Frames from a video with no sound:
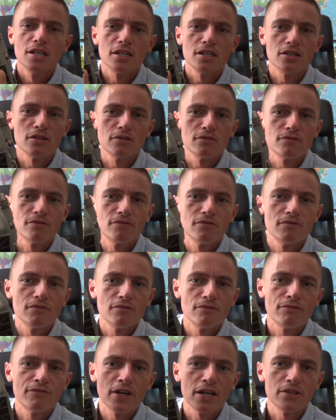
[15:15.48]
little
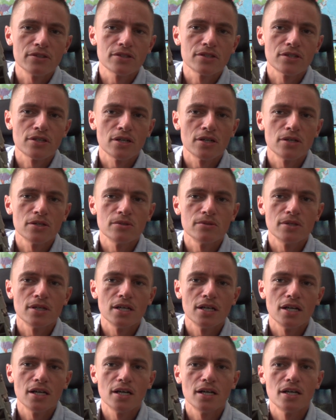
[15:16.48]

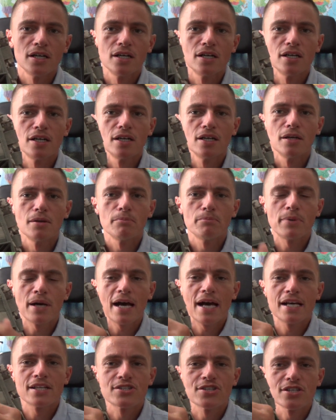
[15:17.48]
Velcro
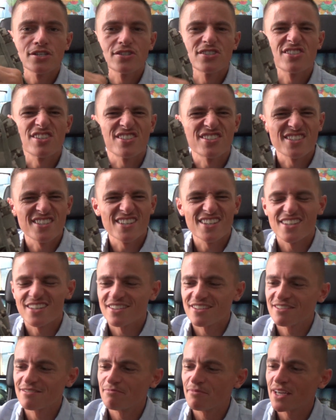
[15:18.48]
badges just to
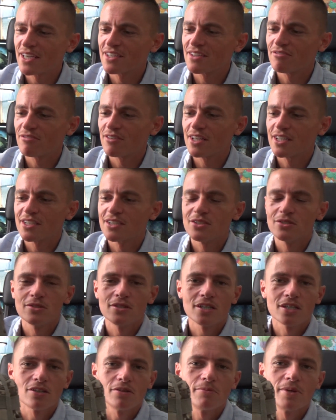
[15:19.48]
make it really
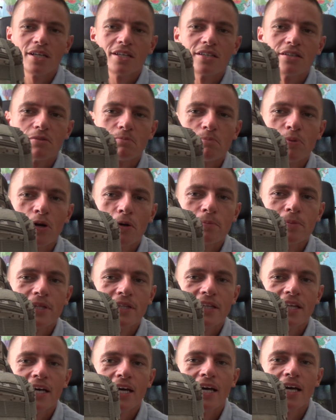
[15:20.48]
cool. I've got my little poppy
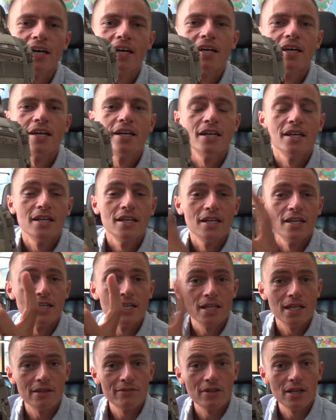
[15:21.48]
there,
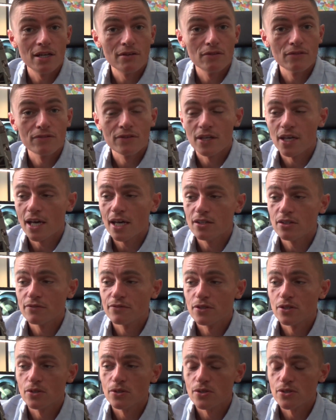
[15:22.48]
never ever forget,
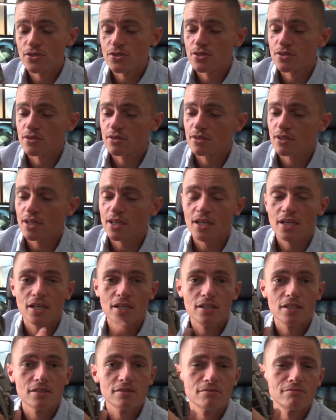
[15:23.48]
of course,
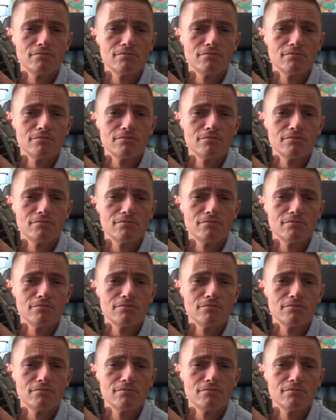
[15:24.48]
and